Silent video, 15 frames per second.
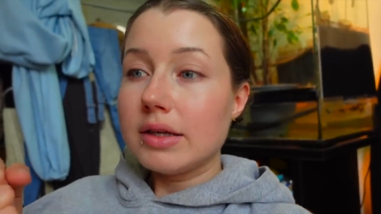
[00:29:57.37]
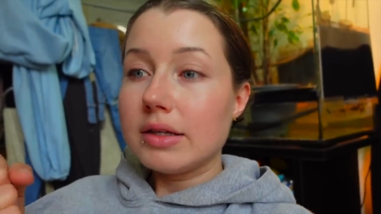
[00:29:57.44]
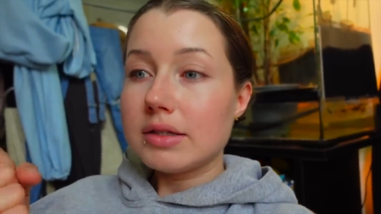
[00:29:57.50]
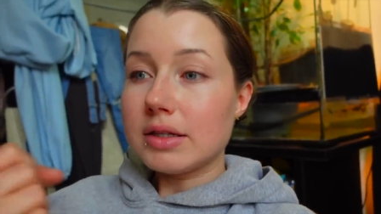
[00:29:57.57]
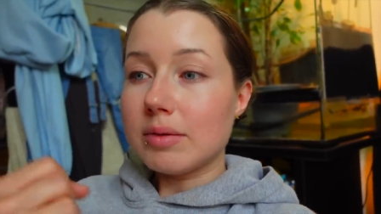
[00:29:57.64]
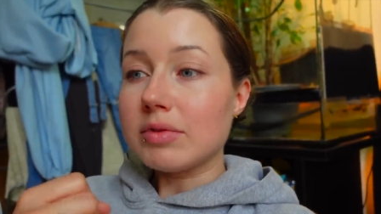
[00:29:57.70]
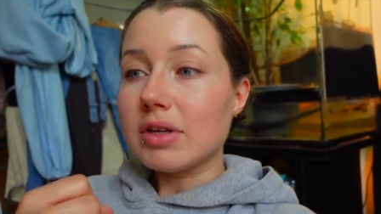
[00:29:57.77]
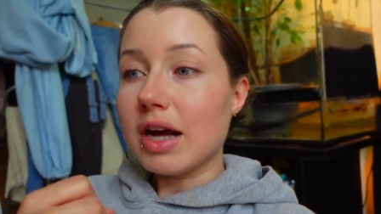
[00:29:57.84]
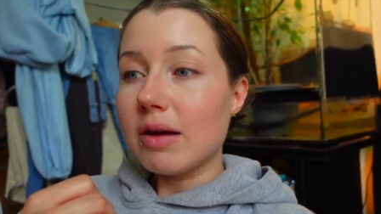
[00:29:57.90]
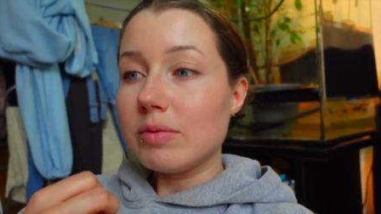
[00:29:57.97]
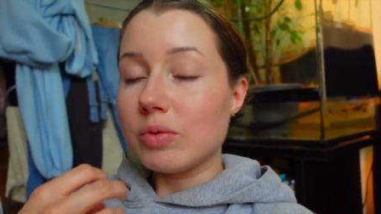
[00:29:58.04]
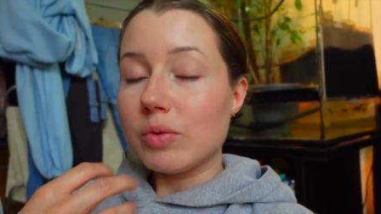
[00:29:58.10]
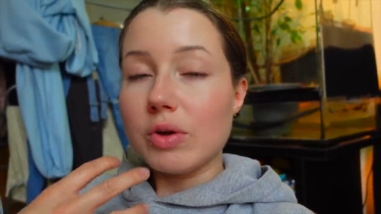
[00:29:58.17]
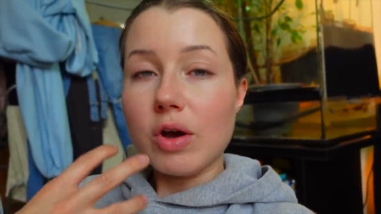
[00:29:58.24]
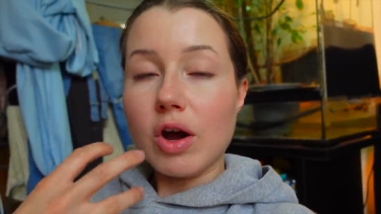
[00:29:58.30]

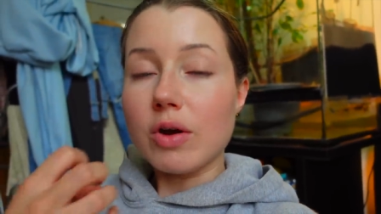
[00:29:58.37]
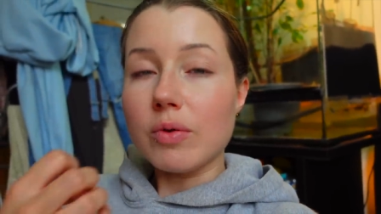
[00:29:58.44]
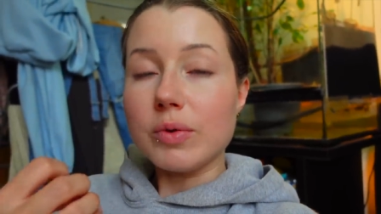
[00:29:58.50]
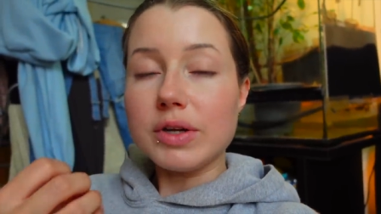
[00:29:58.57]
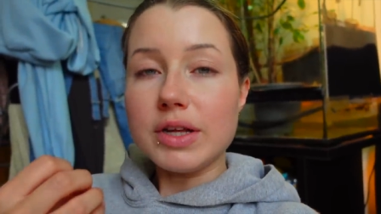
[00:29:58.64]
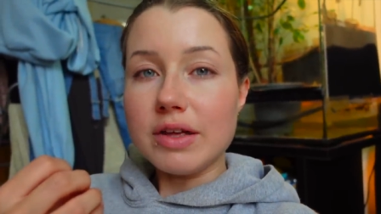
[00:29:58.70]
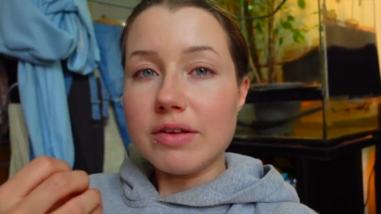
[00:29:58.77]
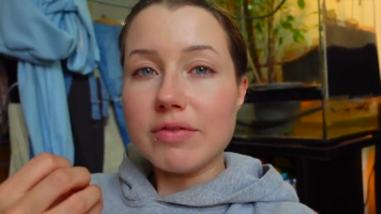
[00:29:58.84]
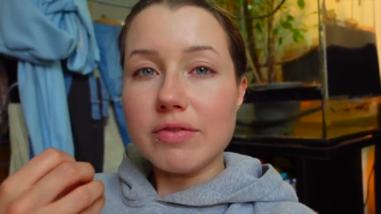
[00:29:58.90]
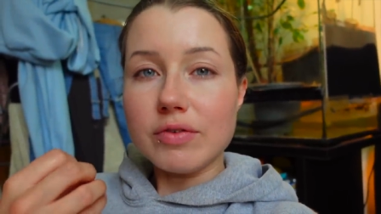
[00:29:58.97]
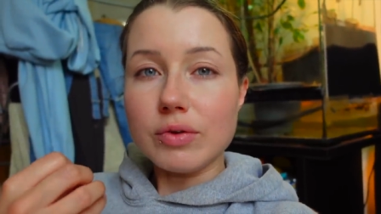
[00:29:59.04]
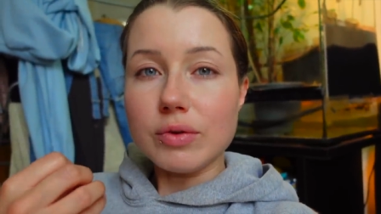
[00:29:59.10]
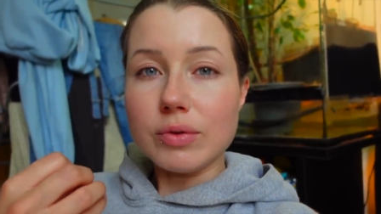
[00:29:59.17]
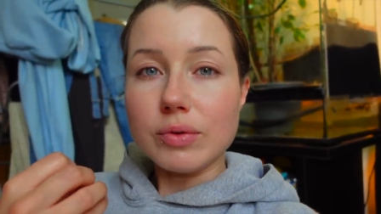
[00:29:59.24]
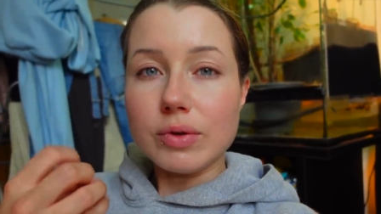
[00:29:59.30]
Sometimes when Carl would eat
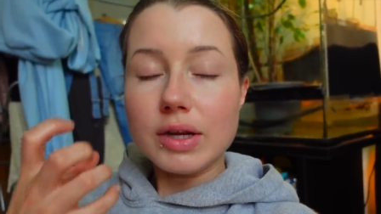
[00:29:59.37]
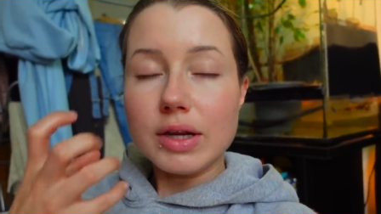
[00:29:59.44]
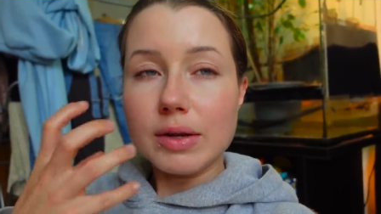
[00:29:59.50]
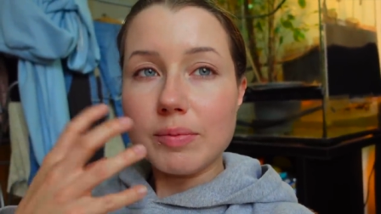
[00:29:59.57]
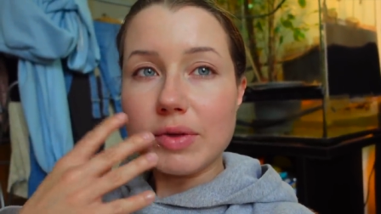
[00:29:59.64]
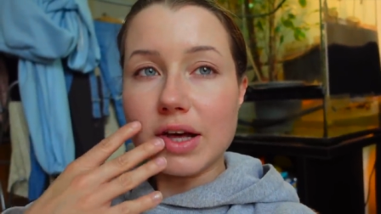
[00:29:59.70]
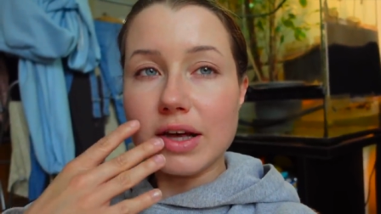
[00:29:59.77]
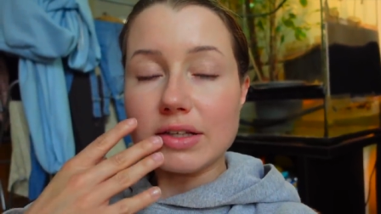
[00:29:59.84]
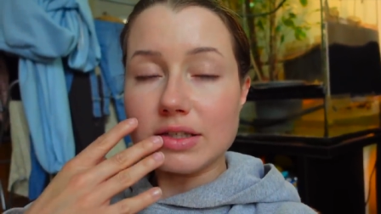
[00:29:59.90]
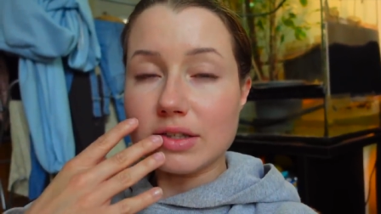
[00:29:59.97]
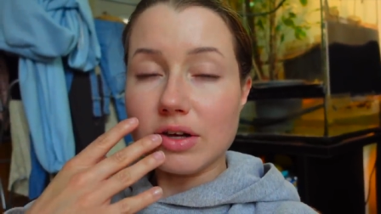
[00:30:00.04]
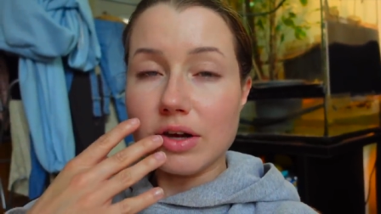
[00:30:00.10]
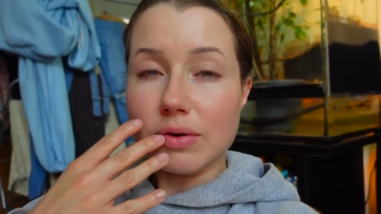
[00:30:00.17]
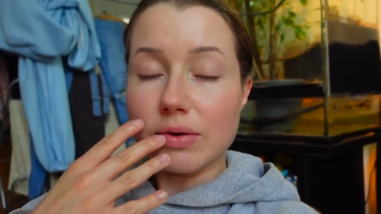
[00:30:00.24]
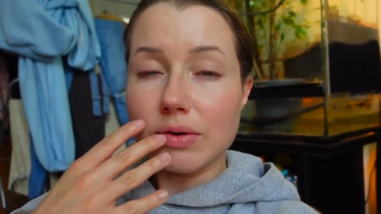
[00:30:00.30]
food, because it's
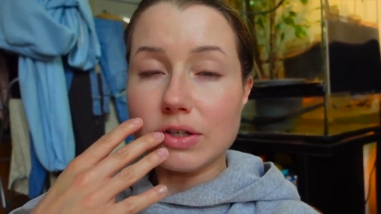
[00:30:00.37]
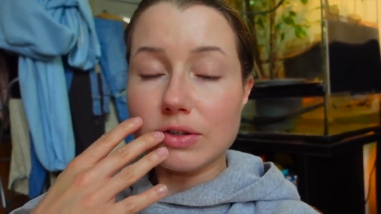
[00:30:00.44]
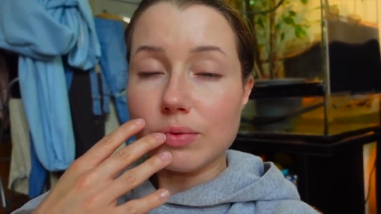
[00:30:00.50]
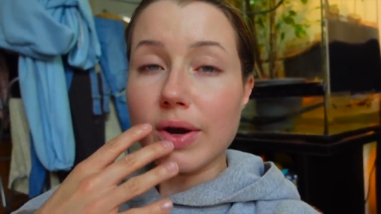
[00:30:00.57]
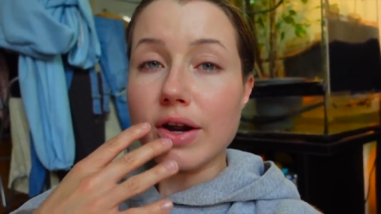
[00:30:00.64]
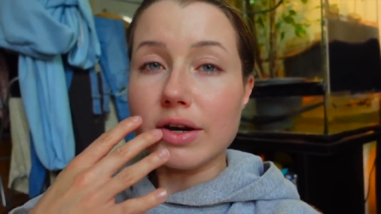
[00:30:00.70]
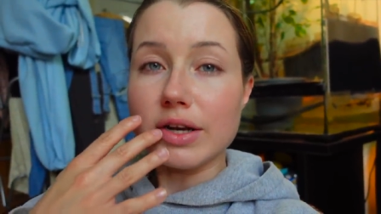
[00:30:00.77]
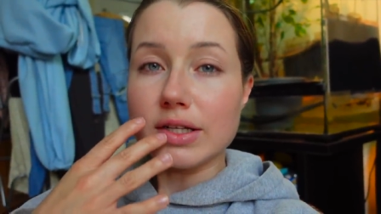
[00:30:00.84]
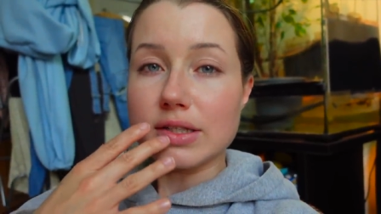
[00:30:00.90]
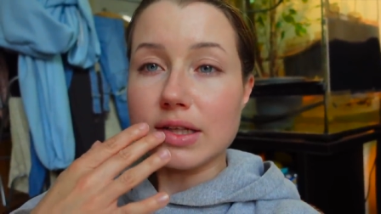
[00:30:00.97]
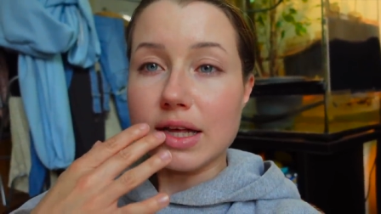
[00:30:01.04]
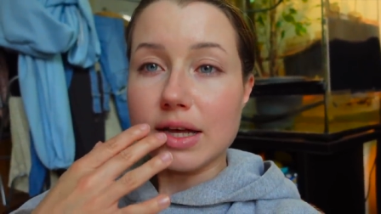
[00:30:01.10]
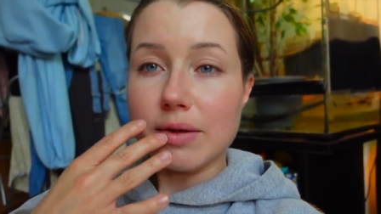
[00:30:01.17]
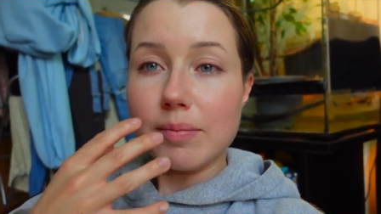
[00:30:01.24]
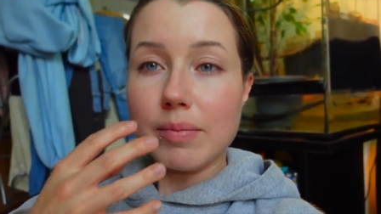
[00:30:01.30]
on it's right on his
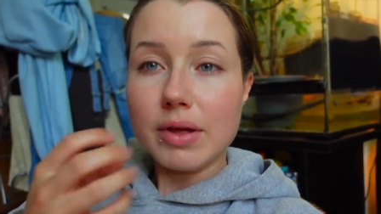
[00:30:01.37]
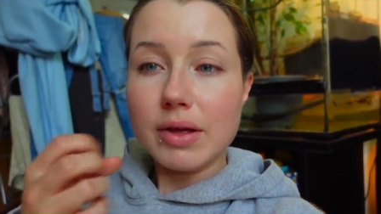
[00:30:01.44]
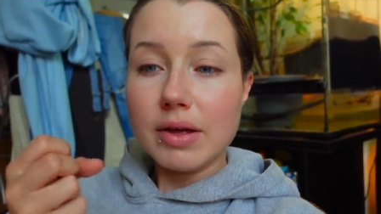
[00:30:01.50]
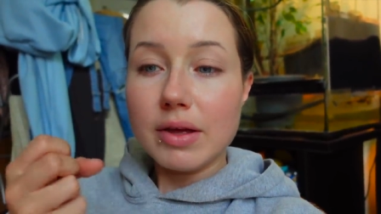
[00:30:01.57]
lip